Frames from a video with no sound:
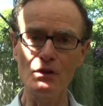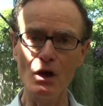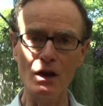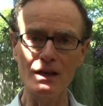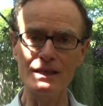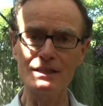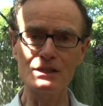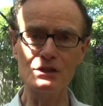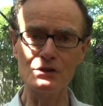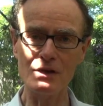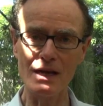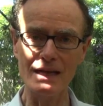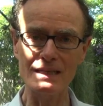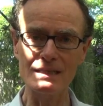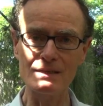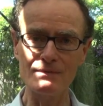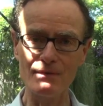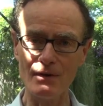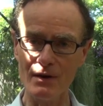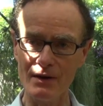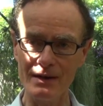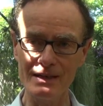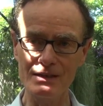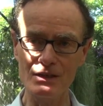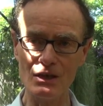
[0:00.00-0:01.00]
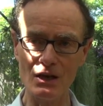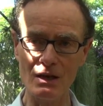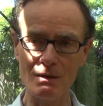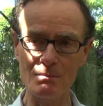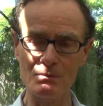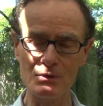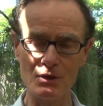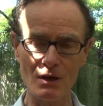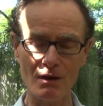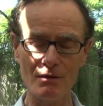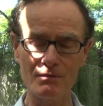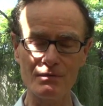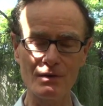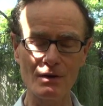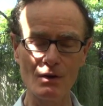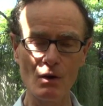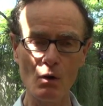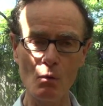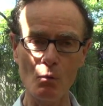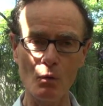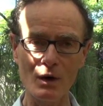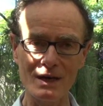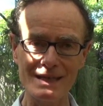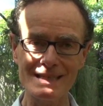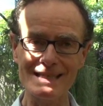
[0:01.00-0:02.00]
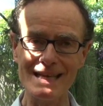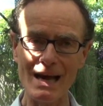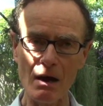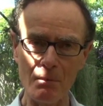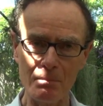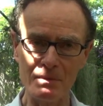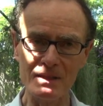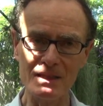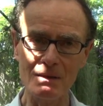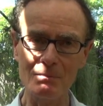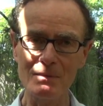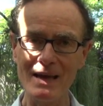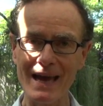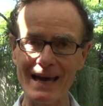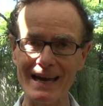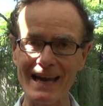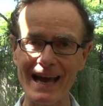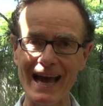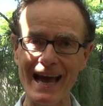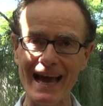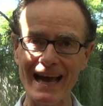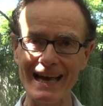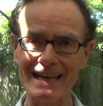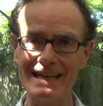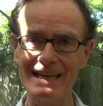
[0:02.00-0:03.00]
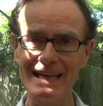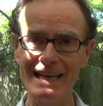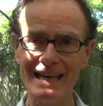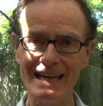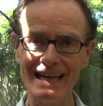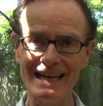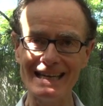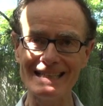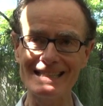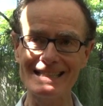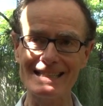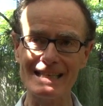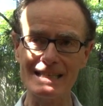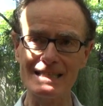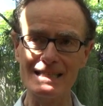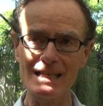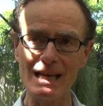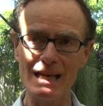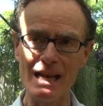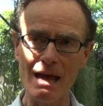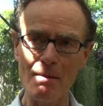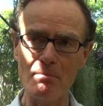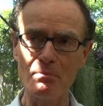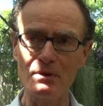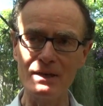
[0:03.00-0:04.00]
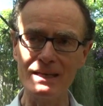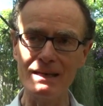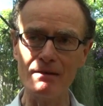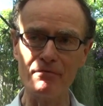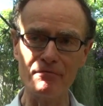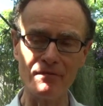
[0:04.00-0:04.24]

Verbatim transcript: knowledge transfer in terms of what is helping them get ahead. It's the celebrity